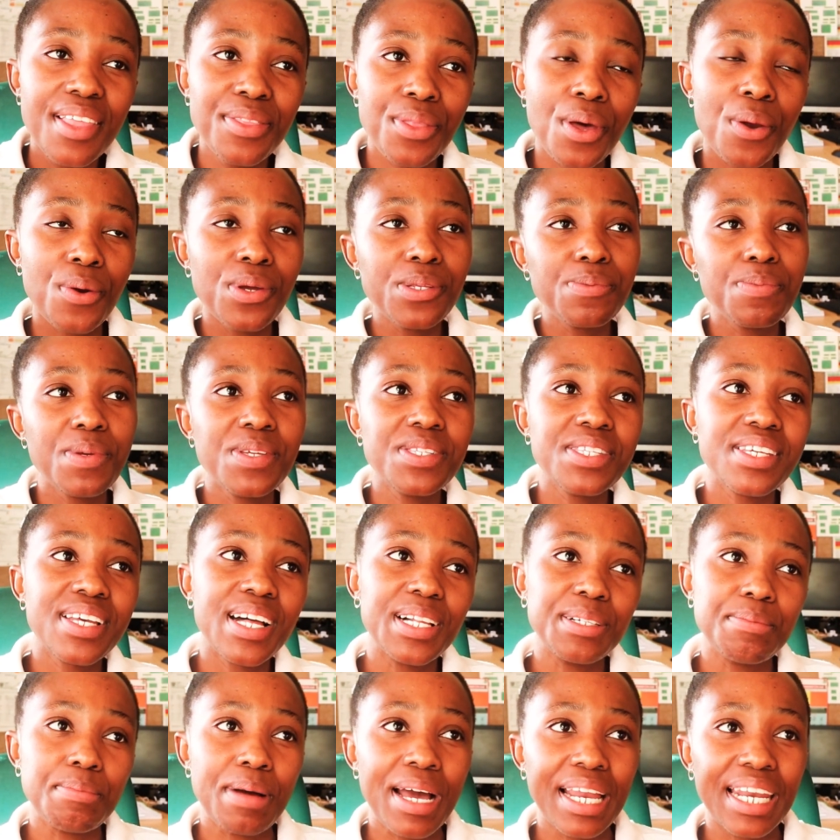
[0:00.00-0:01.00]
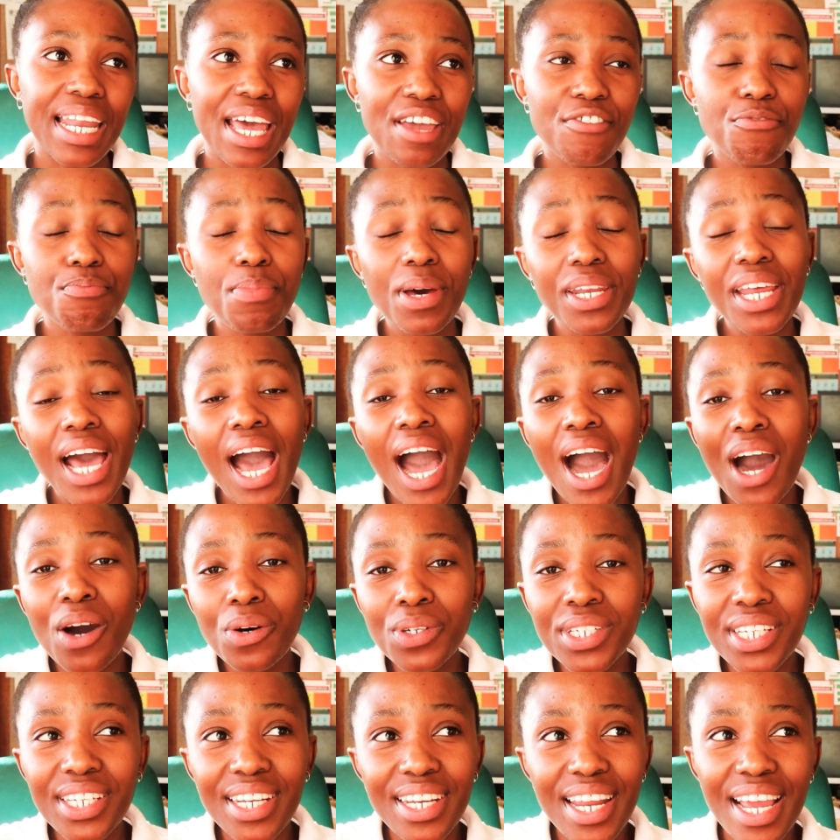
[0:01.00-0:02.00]
That was basically my life. But
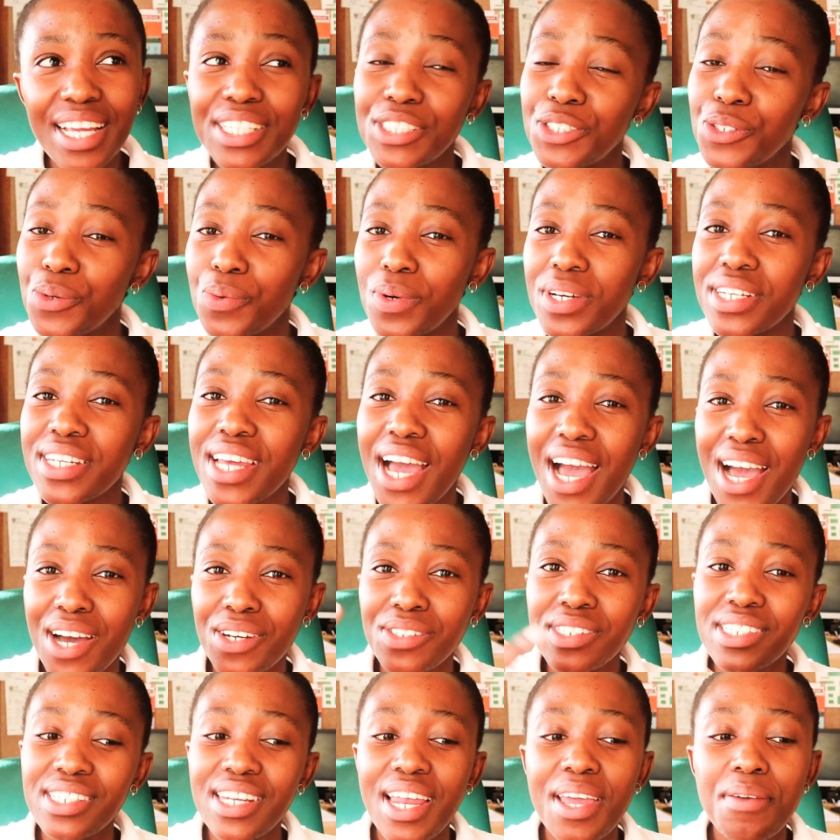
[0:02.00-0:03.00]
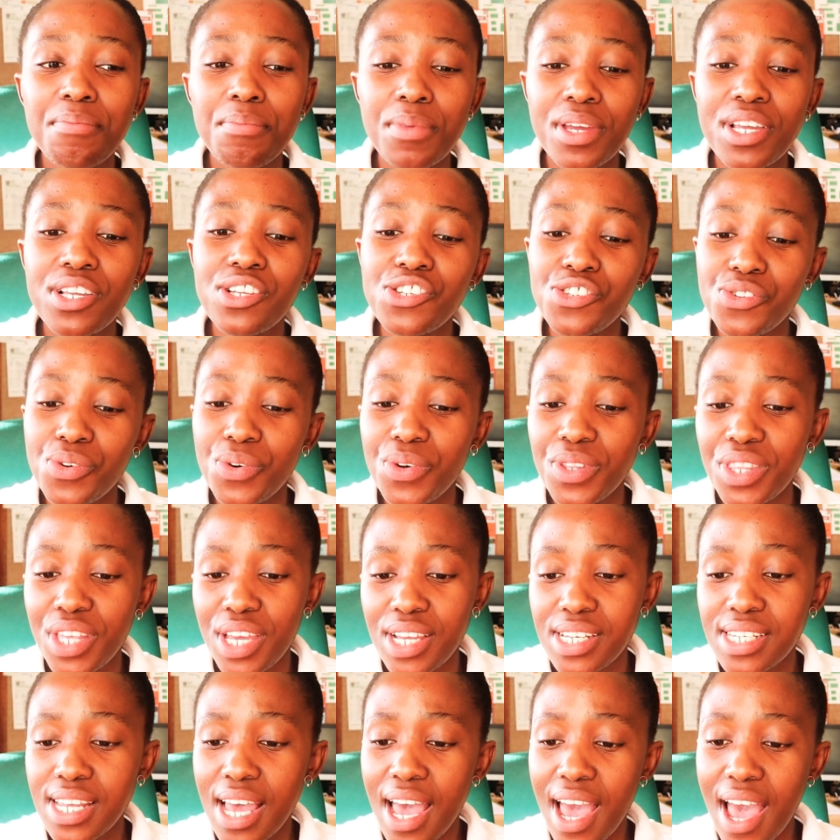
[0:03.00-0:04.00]
how did I do it? How did I make sure
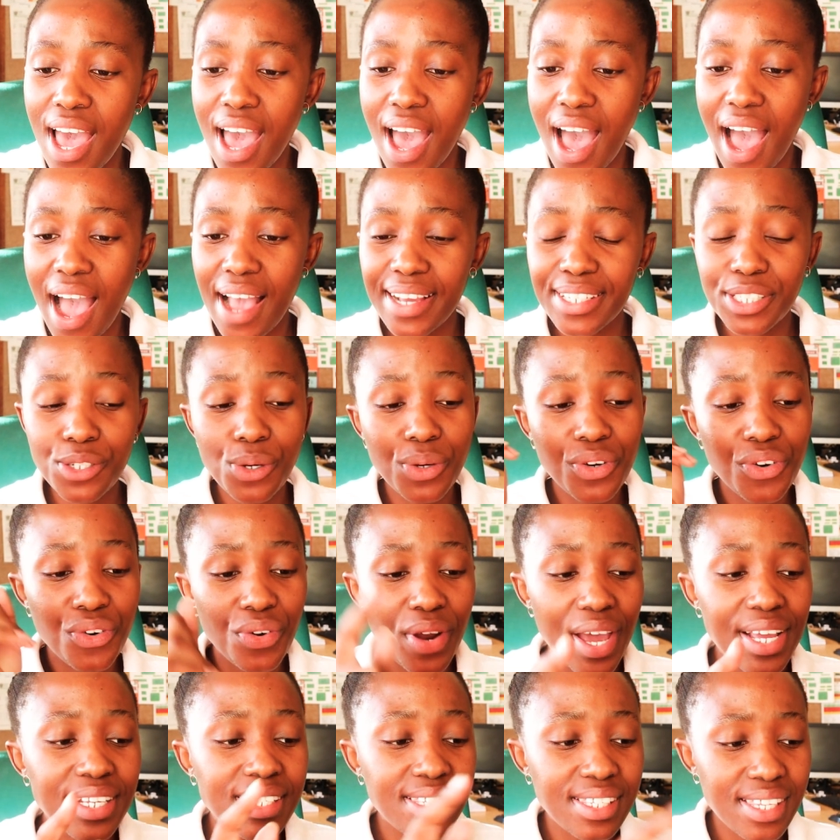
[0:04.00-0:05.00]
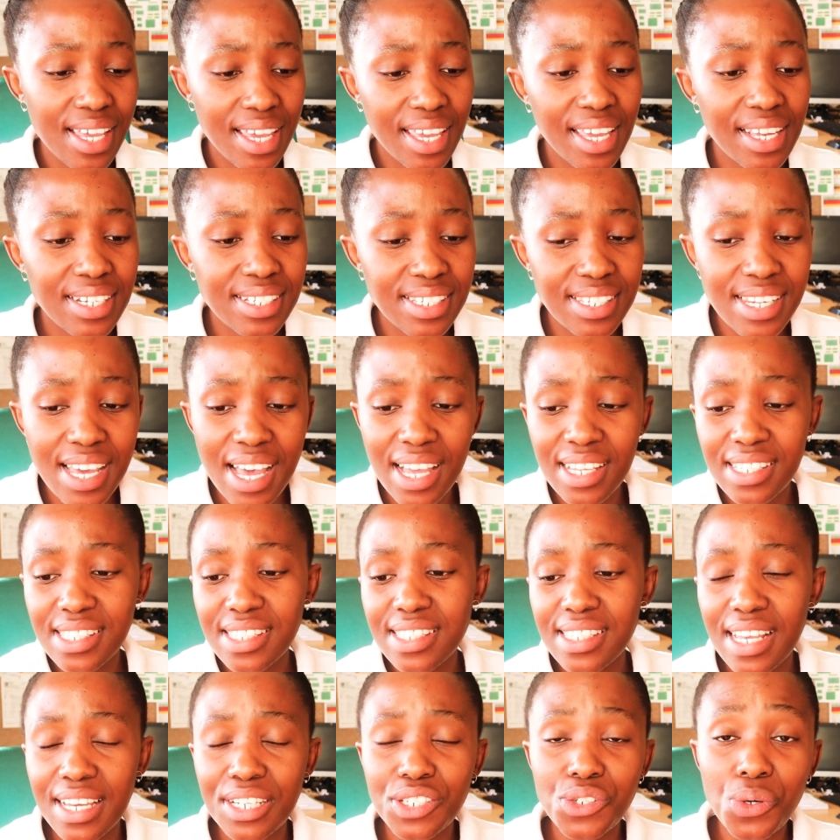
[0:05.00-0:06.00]
that I don't write second
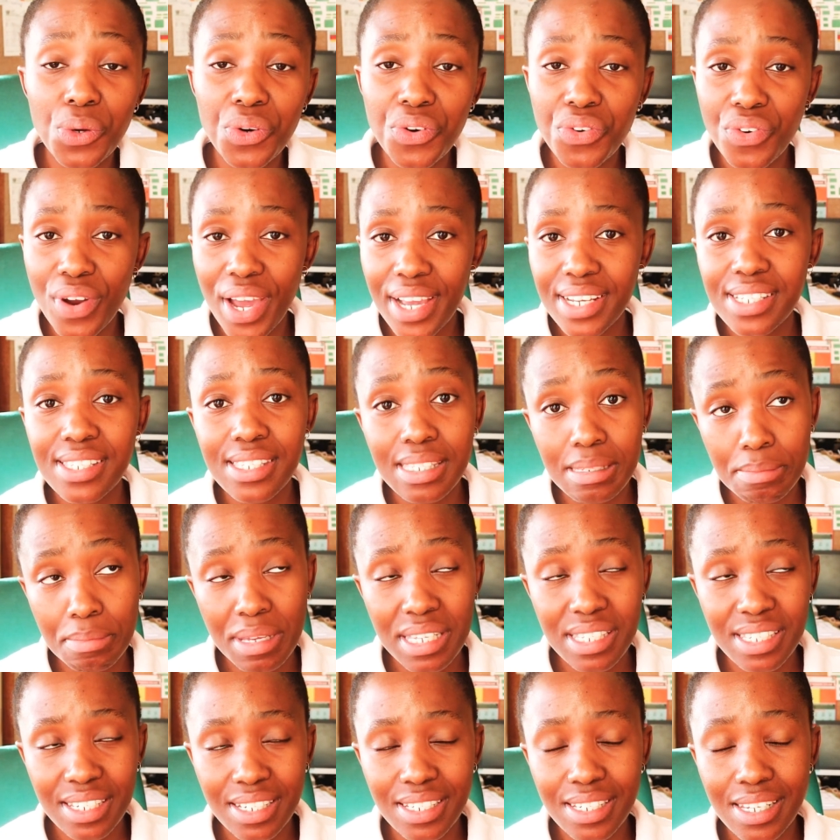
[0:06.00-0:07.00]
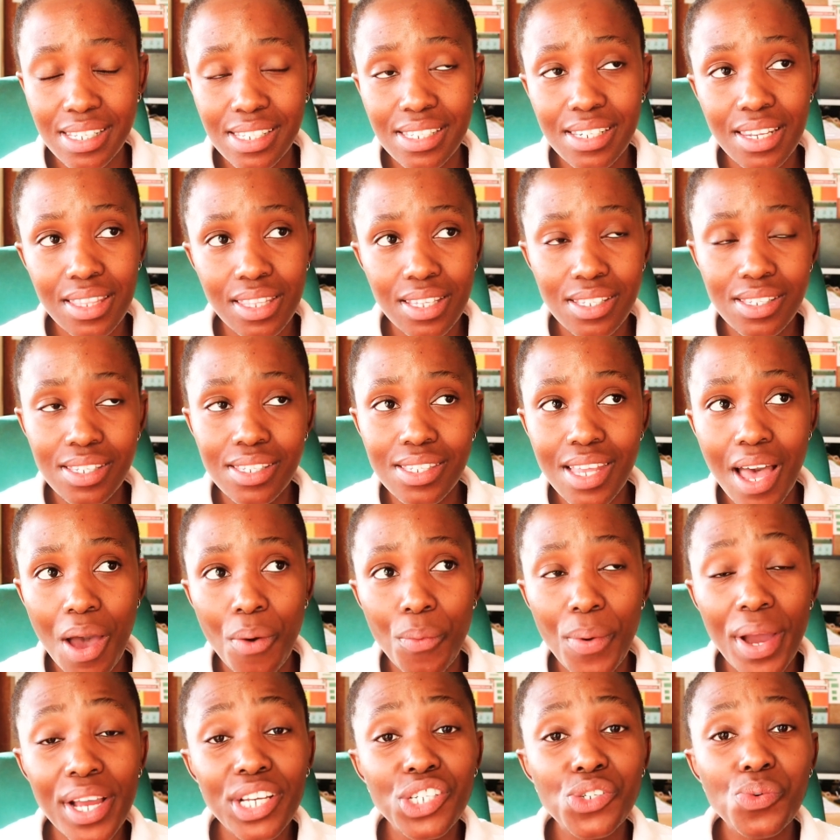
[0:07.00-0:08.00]
tests, I don't write semester tests? This is
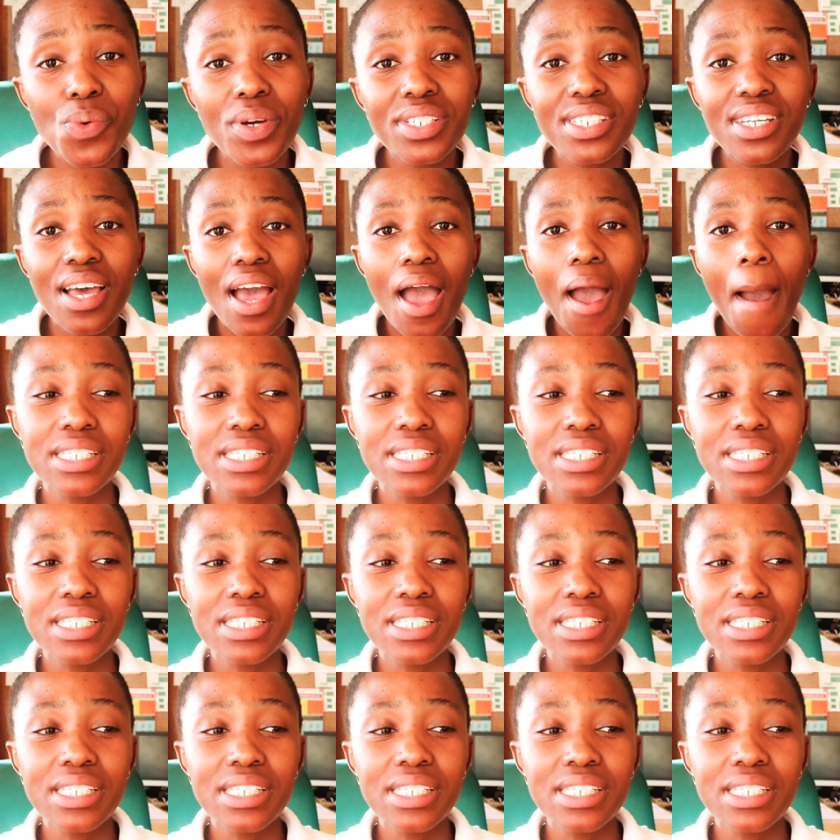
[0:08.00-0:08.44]
how I do it.